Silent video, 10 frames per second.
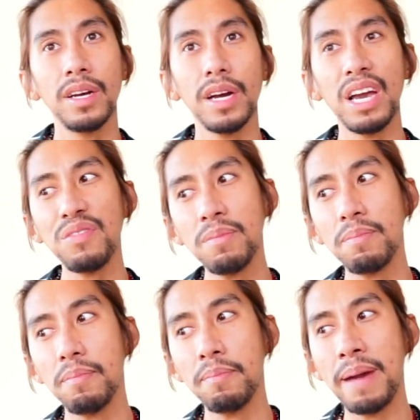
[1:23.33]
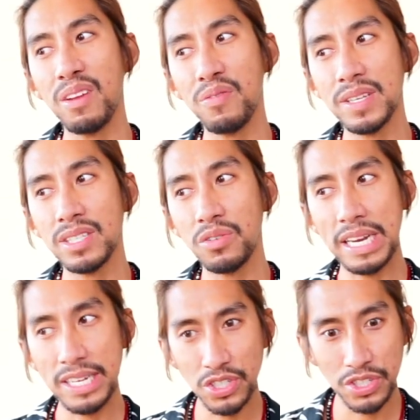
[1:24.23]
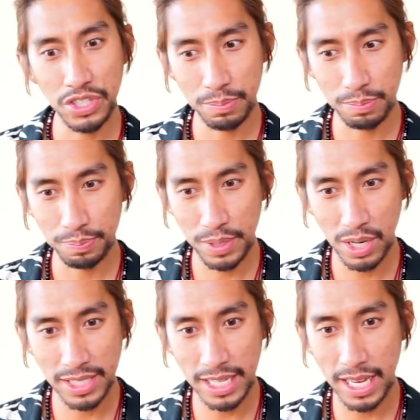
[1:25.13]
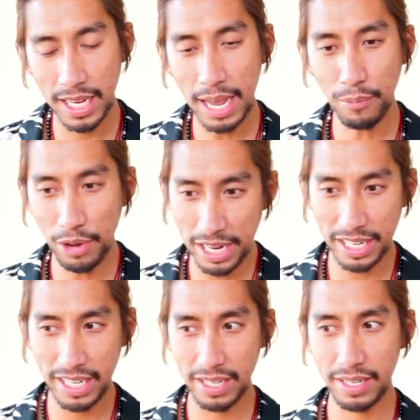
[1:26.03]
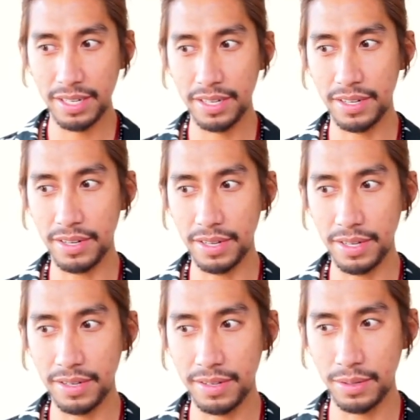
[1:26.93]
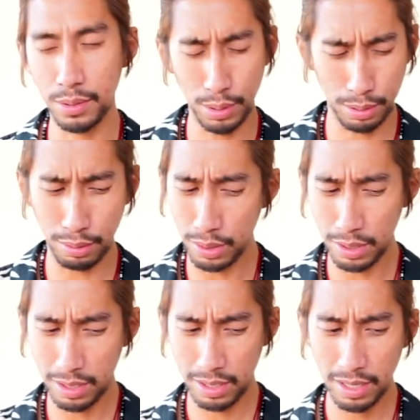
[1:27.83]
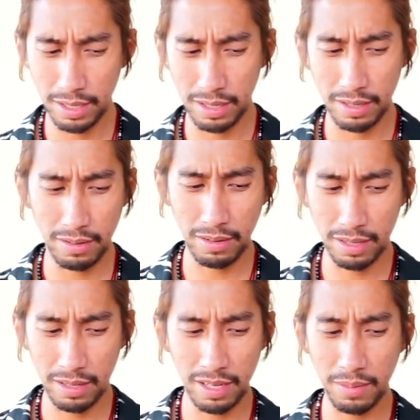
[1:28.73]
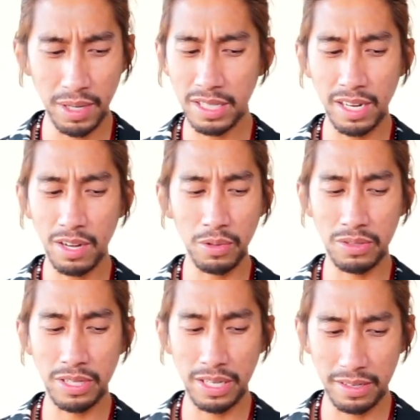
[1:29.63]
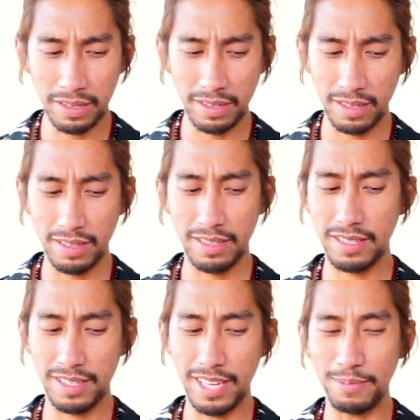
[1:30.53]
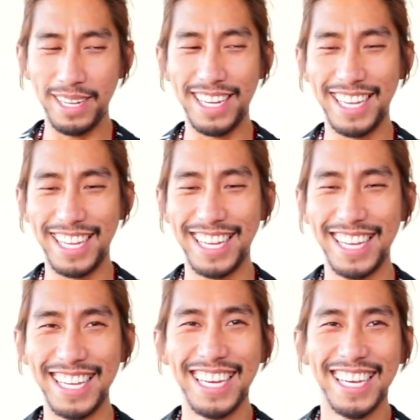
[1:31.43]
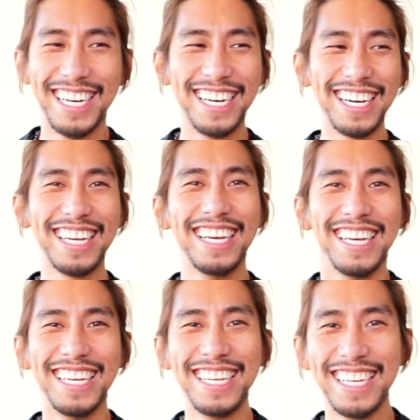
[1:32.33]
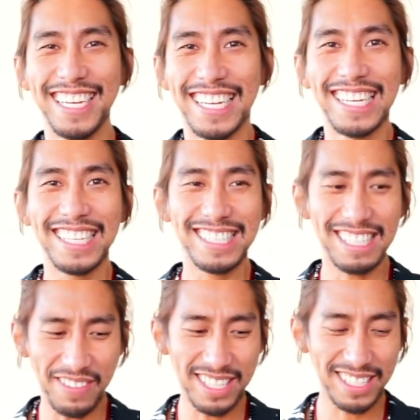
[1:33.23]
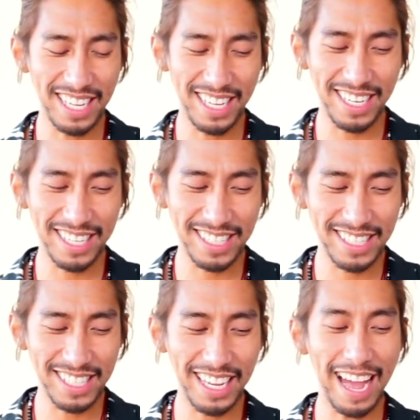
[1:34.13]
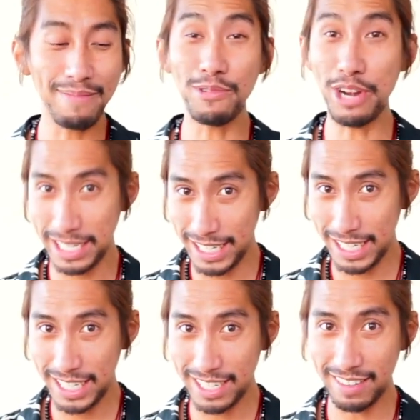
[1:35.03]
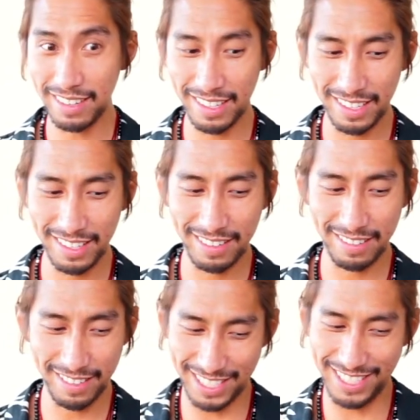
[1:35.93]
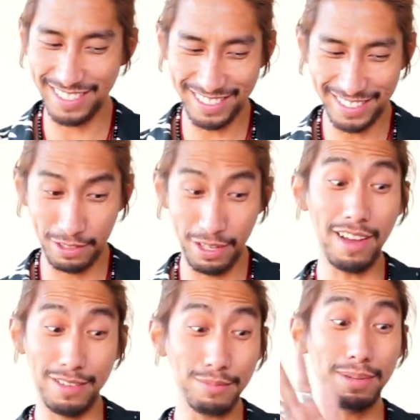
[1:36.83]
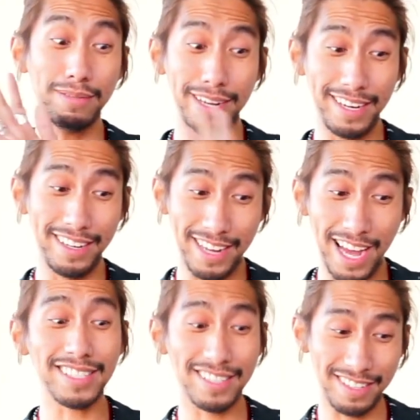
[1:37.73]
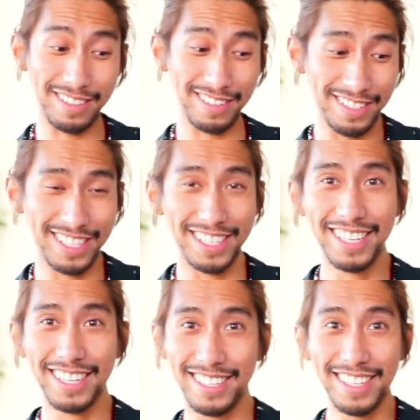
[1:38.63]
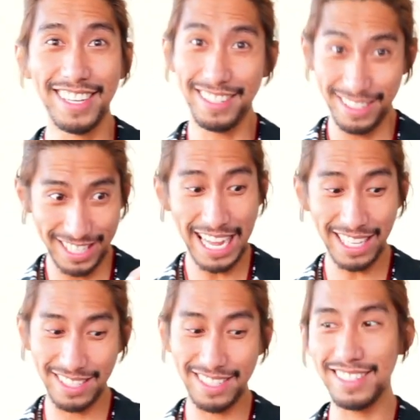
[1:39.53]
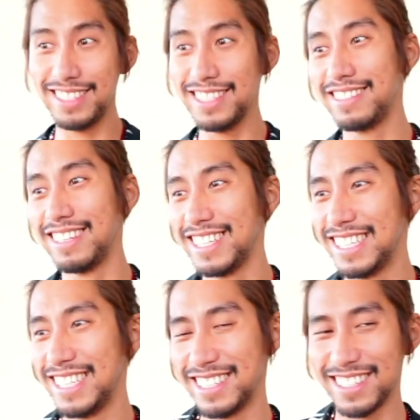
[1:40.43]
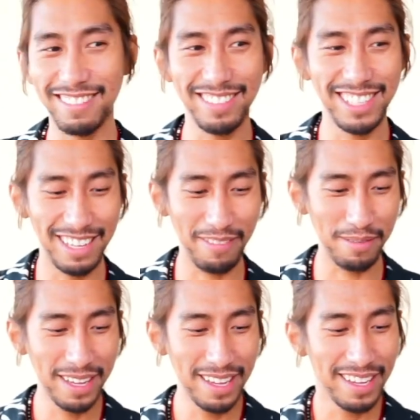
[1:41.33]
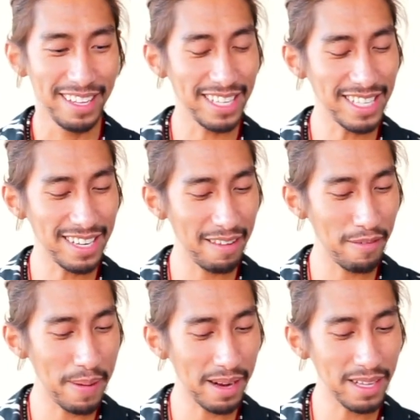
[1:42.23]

I feel, manifest the relationship. They're saying, I'm ready. Okay. Ooh. Okay, then I'm not an aqua today. This is. Because someone is saying here, it says, like, I'm ready. Okay, okay, okay. Yeah, you'll be ready. That's good. That's good. You're Okay awkward. The of That's a navel pattern.